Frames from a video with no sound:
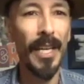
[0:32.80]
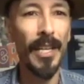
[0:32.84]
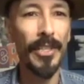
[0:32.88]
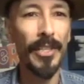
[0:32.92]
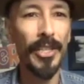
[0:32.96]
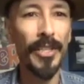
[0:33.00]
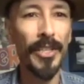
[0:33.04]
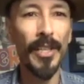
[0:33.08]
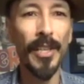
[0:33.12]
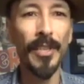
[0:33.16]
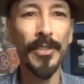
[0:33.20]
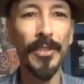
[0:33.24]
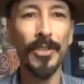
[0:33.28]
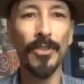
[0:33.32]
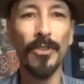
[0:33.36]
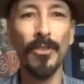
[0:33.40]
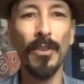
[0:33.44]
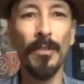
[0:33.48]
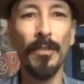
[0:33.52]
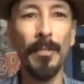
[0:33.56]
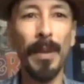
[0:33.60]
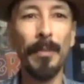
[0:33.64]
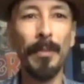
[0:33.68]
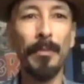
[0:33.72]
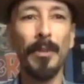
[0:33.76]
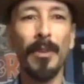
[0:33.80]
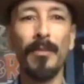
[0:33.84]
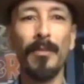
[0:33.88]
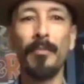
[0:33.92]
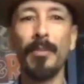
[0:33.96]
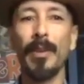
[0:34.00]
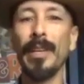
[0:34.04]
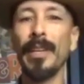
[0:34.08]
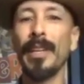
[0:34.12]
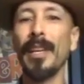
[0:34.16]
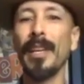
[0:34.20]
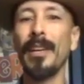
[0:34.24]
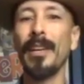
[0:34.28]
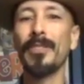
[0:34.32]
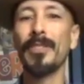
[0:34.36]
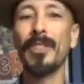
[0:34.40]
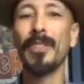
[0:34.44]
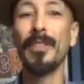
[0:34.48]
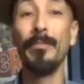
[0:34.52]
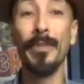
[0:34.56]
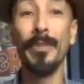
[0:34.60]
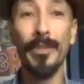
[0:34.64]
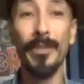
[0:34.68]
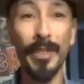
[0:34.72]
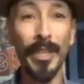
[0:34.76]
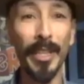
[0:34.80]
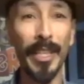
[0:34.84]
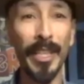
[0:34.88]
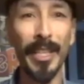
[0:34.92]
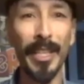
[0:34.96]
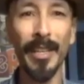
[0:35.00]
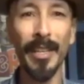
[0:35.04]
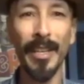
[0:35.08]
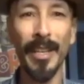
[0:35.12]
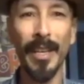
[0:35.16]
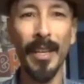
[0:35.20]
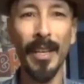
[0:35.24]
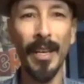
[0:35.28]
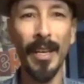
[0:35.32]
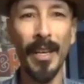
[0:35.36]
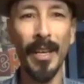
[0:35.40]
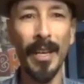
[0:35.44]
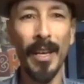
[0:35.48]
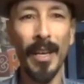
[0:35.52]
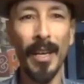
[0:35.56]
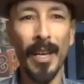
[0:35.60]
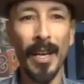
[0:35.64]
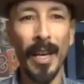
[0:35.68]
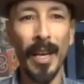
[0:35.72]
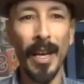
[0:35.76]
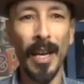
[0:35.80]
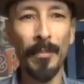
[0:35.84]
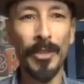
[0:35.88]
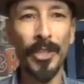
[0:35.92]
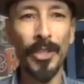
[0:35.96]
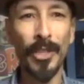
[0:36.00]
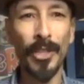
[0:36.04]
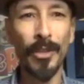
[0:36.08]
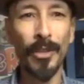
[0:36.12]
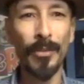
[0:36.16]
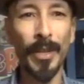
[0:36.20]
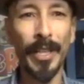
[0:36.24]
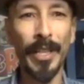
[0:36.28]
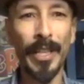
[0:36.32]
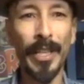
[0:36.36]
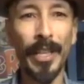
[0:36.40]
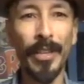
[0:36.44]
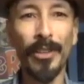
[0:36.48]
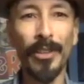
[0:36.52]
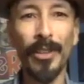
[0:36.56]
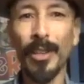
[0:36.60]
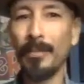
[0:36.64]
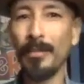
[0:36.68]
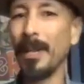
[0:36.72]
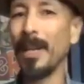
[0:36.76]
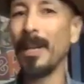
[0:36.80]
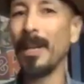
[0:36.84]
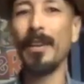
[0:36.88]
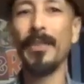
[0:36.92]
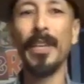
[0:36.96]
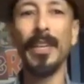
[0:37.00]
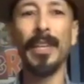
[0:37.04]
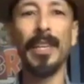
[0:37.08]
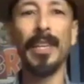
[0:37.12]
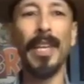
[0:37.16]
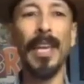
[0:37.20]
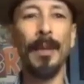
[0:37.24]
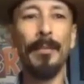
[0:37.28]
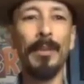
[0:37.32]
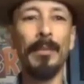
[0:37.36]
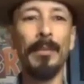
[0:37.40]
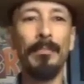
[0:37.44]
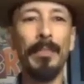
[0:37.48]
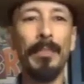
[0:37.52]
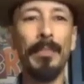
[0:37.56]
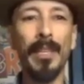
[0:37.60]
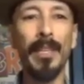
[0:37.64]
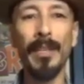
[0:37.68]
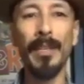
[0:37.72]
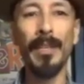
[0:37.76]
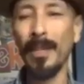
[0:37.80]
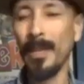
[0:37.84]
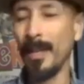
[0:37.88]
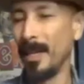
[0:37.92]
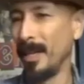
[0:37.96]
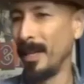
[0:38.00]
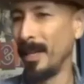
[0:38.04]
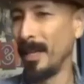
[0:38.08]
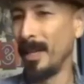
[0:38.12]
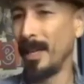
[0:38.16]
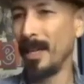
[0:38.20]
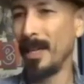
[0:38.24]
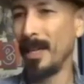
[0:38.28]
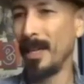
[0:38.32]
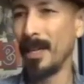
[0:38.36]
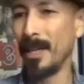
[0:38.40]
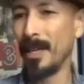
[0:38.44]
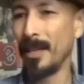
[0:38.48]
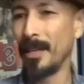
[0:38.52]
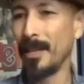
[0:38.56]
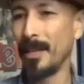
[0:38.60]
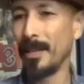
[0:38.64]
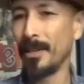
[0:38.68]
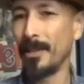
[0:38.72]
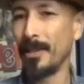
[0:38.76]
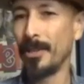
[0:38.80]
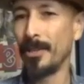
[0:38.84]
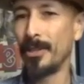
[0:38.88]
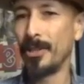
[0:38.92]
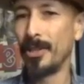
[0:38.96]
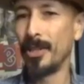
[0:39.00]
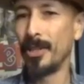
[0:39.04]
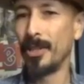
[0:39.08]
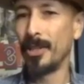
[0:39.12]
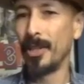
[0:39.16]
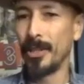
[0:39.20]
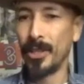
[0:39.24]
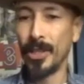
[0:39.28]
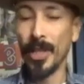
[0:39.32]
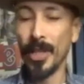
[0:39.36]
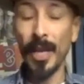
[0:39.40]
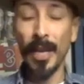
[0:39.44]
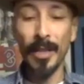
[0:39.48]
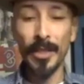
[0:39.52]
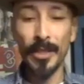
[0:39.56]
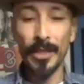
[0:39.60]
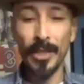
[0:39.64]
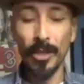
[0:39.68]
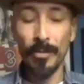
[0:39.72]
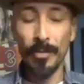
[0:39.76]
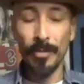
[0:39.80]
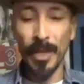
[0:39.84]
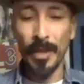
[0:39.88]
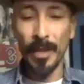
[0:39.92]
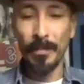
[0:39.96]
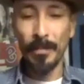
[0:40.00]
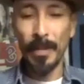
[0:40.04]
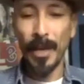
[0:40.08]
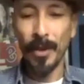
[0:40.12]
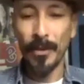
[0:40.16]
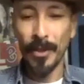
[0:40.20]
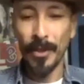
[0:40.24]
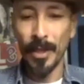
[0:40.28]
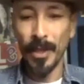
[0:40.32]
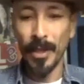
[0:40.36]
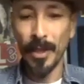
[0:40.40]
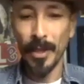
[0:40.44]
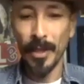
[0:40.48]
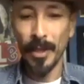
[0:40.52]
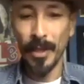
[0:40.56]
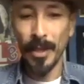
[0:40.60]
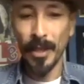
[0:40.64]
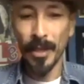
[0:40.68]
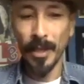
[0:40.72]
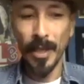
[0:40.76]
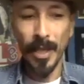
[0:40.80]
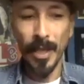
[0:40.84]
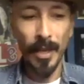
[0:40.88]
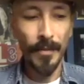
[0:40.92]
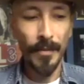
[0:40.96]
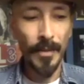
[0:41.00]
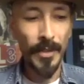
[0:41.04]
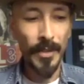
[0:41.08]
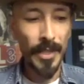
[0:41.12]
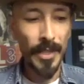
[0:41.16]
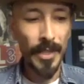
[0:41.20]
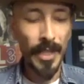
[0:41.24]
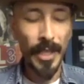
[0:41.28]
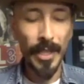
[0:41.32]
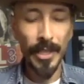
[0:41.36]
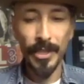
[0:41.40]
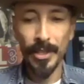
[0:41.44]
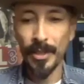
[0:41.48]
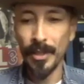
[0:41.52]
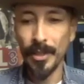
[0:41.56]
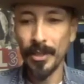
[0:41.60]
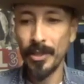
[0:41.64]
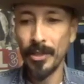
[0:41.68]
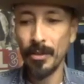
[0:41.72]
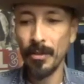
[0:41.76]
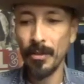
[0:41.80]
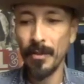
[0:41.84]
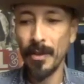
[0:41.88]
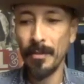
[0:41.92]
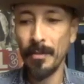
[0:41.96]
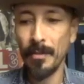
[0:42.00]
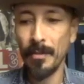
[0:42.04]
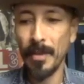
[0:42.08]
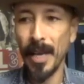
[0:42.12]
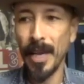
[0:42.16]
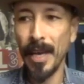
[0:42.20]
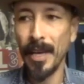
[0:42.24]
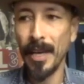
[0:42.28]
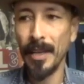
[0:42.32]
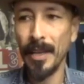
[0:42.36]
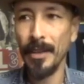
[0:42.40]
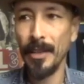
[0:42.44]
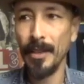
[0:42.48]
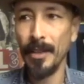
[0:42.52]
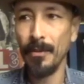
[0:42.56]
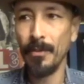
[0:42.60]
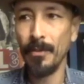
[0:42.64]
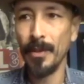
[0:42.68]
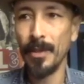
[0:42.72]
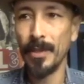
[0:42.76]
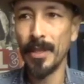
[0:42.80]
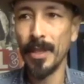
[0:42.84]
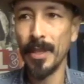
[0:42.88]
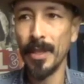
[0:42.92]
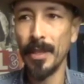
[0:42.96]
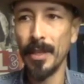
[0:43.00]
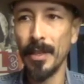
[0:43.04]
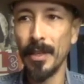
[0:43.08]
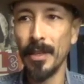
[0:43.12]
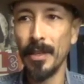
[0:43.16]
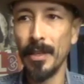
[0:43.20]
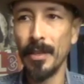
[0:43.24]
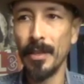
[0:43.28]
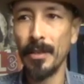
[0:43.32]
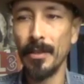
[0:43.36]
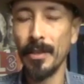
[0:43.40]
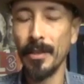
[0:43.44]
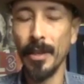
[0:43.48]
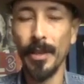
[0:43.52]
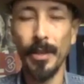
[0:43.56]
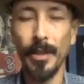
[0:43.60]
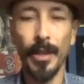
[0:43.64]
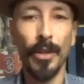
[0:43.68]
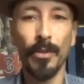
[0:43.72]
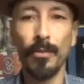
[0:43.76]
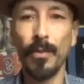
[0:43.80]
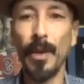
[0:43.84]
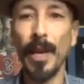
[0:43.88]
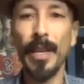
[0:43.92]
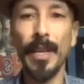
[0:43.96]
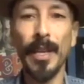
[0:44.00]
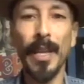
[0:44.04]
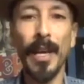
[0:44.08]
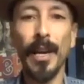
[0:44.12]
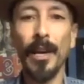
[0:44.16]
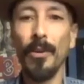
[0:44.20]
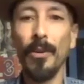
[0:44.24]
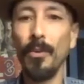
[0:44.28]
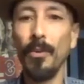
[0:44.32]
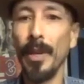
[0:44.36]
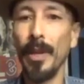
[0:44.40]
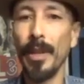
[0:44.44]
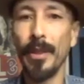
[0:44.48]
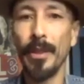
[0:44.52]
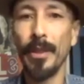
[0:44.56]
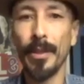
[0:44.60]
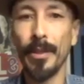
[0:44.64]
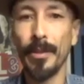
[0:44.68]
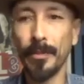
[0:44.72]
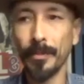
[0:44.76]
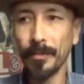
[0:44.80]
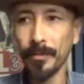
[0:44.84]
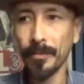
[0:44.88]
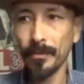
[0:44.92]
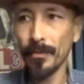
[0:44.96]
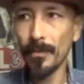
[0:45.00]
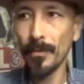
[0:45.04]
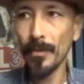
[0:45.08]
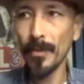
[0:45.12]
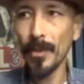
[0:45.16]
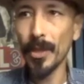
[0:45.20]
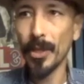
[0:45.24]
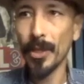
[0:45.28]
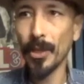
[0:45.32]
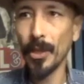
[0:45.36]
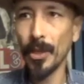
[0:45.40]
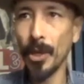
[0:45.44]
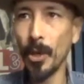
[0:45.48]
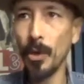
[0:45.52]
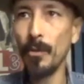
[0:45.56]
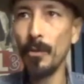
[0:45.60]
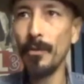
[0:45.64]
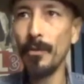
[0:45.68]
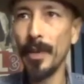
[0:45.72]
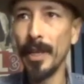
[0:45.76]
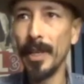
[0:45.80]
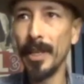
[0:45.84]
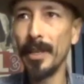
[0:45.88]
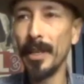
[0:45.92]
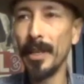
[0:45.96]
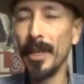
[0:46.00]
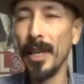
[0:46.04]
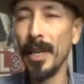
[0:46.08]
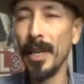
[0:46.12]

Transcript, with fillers: She's also a member of Breakout's community. I'm sure we're going to hear all about how that came to be. Todd told me about a conversation the two of them had, and it was, right now with COVID,